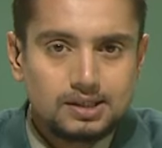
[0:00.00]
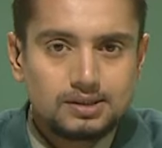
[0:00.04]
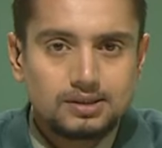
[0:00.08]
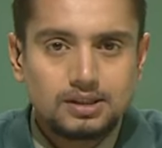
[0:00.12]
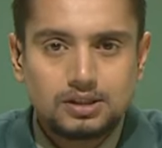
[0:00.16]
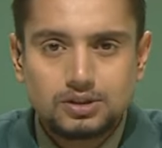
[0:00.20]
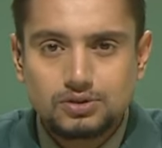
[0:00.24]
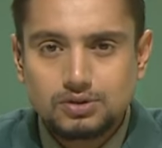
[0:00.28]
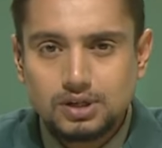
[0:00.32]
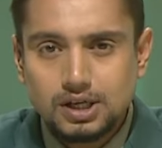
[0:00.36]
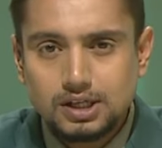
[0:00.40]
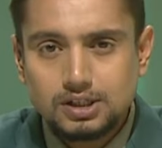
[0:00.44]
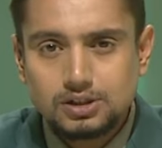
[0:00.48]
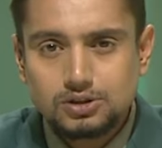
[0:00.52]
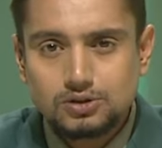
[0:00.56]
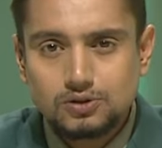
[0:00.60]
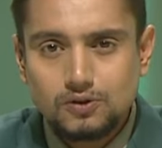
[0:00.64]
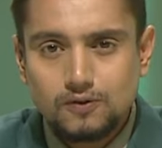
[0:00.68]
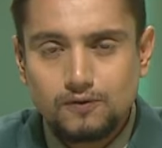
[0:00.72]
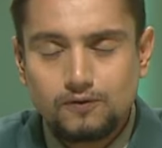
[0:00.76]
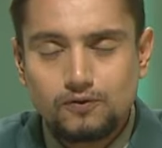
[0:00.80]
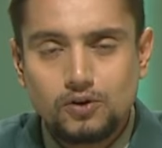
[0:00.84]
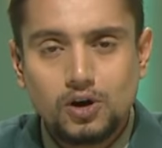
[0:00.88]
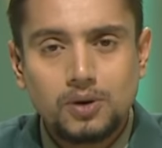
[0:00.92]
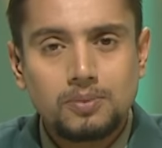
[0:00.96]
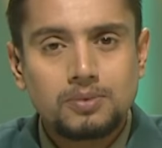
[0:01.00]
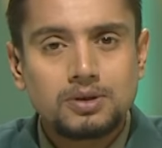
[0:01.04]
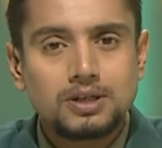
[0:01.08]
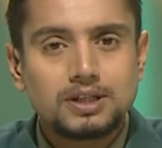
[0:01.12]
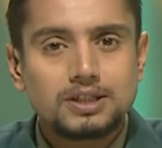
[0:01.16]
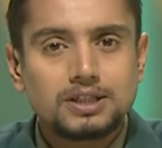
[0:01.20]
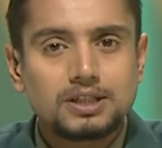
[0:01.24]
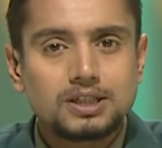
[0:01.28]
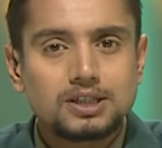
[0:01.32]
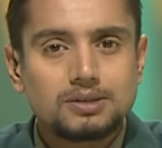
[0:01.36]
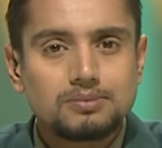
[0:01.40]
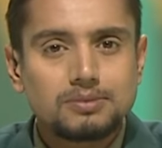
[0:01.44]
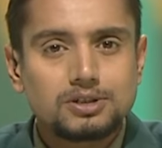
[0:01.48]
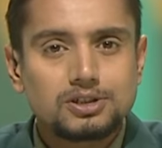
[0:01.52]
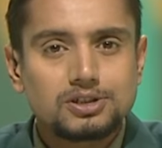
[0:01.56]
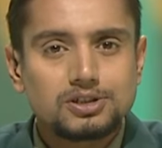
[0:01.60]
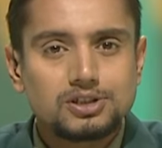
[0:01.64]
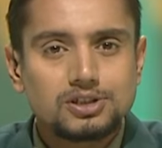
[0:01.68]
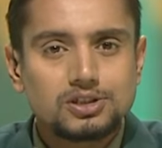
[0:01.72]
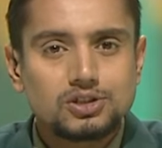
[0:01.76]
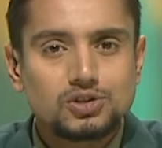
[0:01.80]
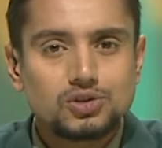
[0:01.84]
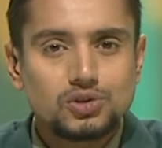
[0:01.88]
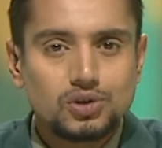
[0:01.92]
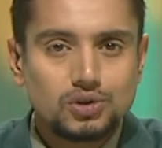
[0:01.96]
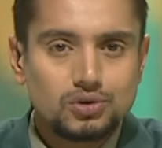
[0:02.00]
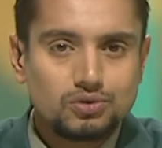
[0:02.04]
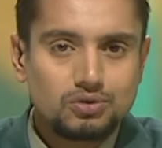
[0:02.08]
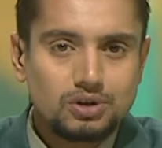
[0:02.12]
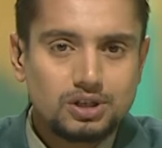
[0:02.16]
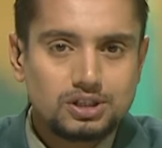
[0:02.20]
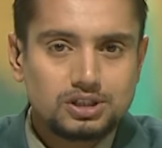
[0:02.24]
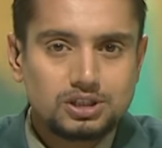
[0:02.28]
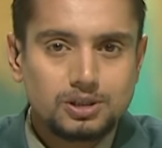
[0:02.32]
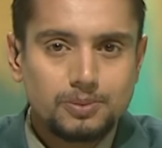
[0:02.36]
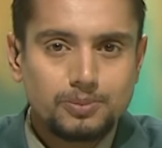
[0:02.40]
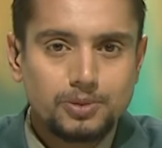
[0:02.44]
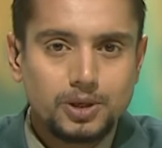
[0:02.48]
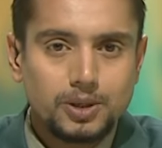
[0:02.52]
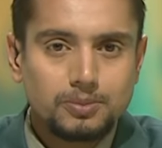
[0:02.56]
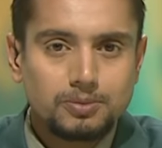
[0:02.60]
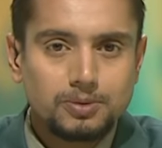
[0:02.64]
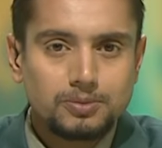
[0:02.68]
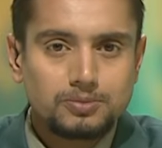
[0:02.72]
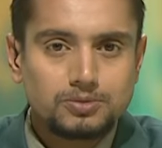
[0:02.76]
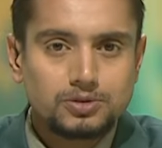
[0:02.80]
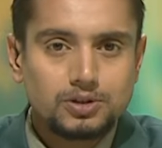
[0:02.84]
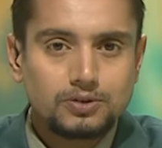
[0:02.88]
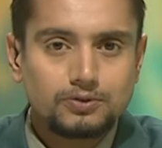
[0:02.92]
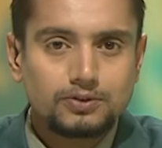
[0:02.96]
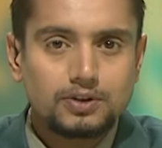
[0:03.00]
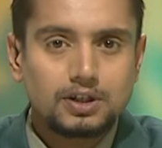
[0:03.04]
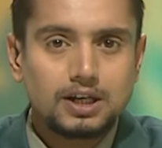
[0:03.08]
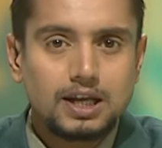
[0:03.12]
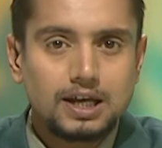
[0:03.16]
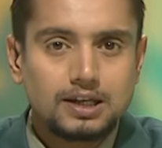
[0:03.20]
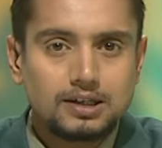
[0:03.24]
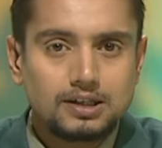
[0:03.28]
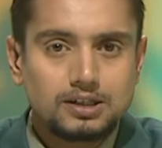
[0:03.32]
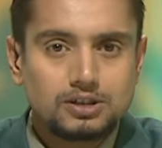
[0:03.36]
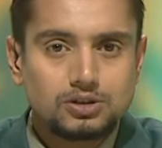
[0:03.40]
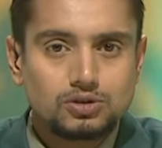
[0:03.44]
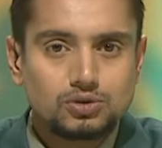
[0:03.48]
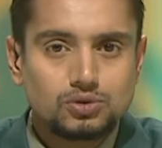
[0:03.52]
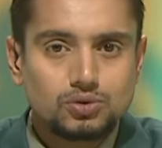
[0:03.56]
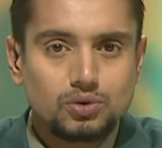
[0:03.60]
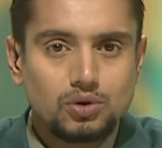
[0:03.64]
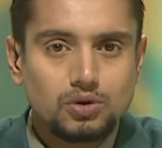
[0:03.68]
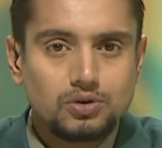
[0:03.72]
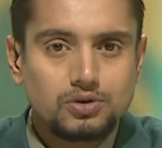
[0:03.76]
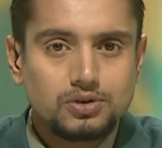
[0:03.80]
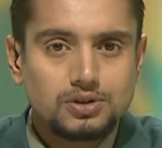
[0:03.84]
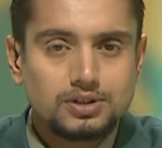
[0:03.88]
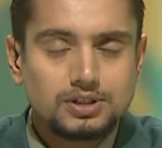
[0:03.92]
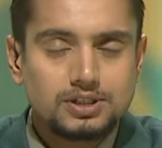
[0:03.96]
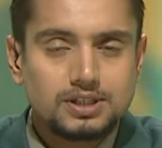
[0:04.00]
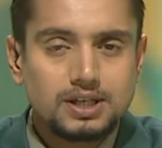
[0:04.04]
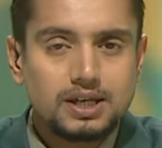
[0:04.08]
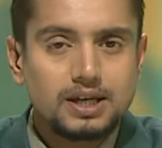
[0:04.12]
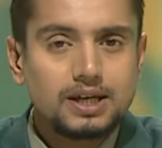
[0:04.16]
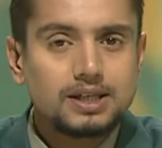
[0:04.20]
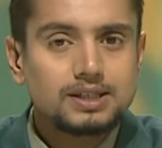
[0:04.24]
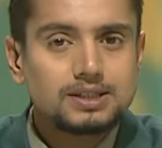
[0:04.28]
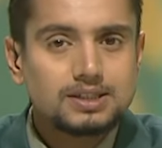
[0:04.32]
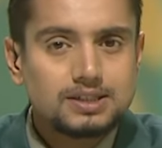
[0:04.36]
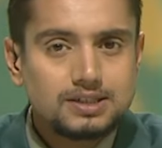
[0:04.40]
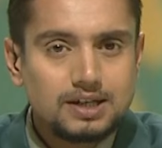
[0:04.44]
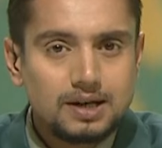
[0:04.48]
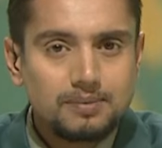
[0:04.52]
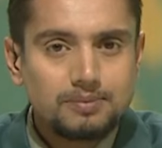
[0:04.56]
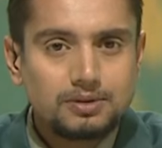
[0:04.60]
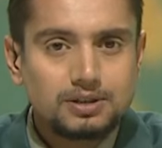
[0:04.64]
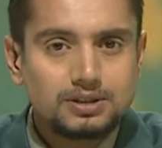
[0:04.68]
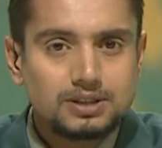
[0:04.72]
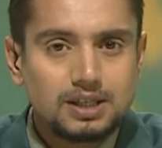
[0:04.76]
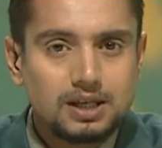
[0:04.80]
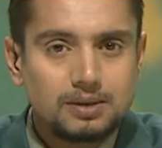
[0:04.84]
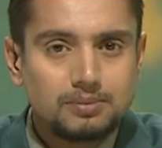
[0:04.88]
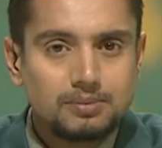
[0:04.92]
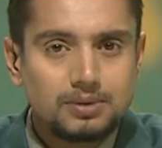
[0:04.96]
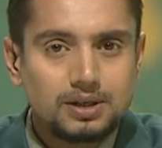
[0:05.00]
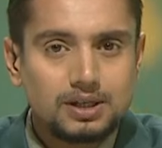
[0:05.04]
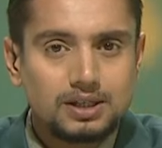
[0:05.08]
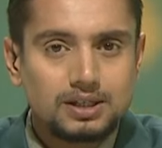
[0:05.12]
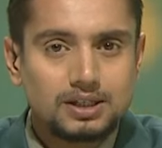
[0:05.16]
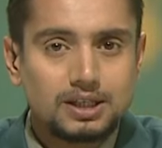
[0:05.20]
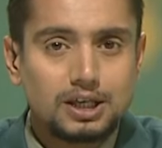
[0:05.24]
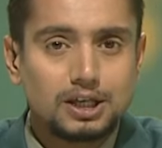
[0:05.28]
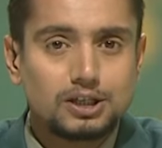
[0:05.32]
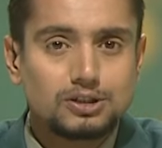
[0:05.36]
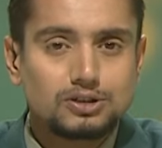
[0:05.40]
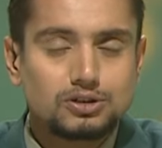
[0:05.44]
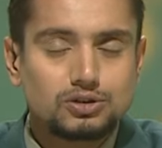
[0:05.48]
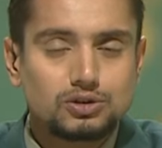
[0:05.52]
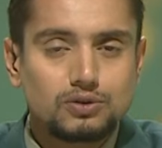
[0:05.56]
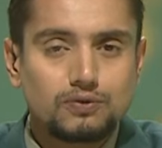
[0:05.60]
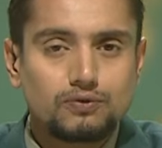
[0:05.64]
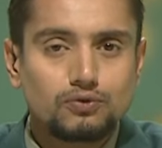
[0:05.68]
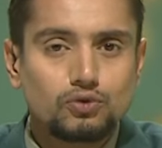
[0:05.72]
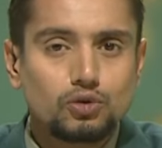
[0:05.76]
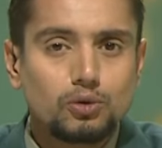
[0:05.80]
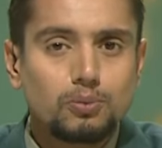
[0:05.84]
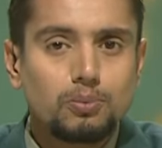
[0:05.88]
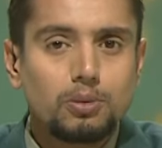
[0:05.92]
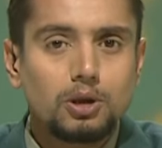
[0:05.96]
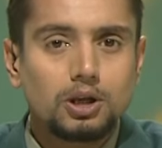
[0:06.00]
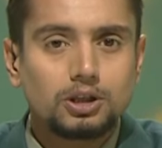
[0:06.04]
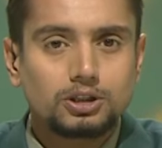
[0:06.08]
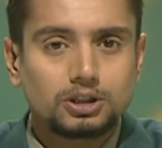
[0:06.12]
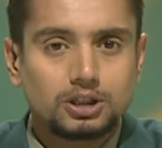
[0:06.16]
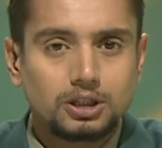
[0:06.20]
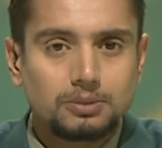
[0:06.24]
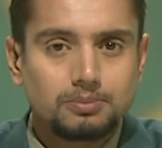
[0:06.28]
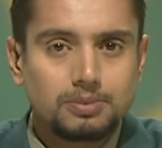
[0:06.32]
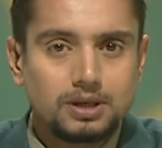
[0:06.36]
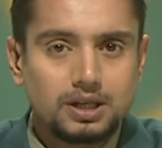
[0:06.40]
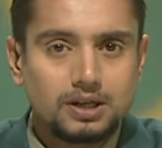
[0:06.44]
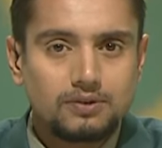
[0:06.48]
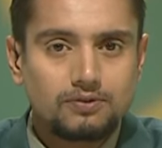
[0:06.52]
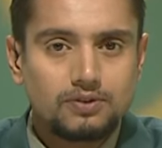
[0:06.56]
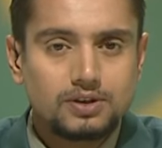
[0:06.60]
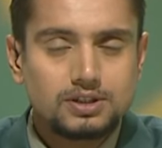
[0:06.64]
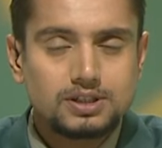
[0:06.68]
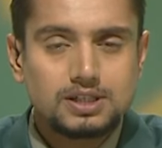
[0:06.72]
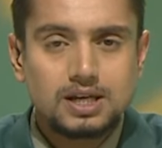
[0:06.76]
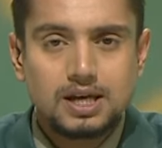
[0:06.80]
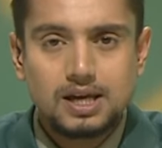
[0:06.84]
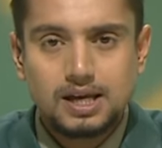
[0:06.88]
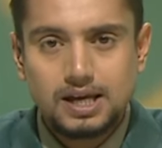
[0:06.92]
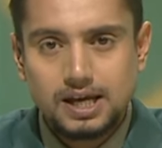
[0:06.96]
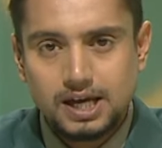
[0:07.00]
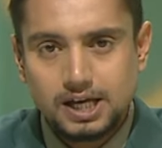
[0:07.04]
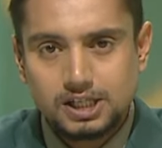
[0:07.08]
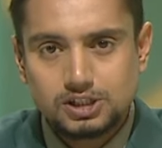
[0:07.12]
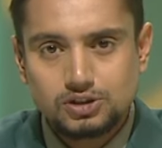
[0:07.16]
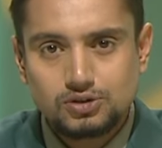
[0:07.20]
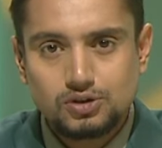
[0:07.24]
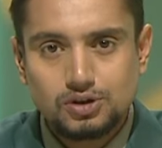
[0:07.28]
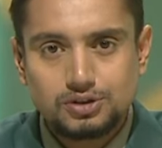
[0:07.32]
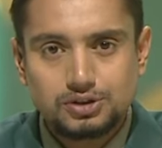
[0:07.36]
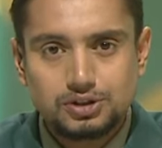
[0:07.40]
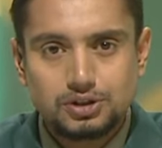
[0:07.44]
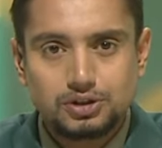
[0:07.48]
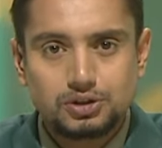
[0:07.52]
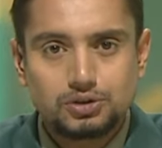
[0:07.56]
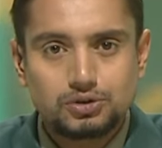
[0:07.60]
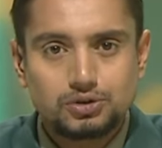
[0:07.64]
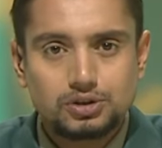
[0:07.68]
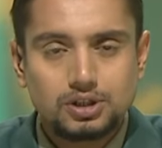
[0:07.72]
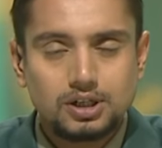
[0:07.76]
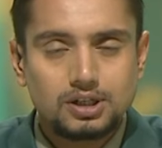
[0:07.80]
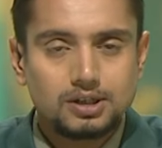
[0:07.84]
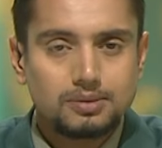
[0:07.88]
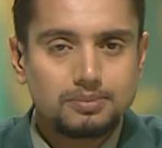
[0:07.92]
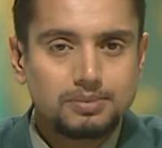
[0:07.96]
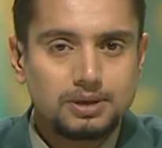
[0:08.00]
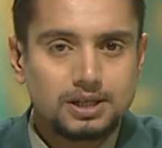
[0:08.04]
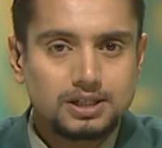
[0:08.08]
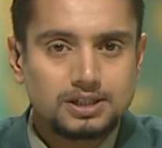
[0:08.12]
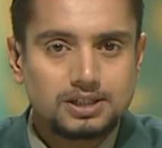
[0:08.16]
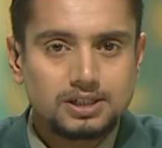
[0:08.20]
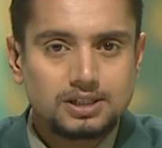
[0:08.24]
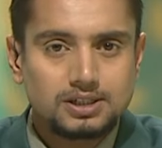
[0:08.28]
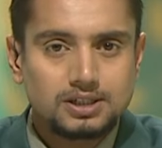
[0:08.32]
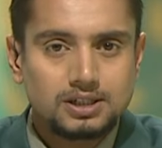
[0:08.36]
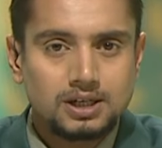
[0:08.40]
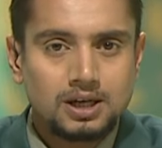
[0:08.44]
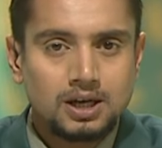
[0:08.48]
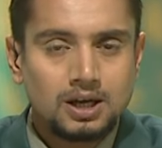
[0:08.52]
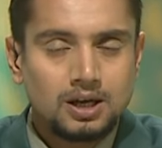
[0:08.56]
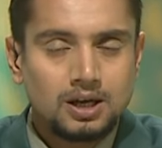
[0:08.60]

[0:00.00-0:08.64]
The trend of formulating commissions to address the problems of the landless squatters and scrapping them in cases of no political benefits has continued unabated.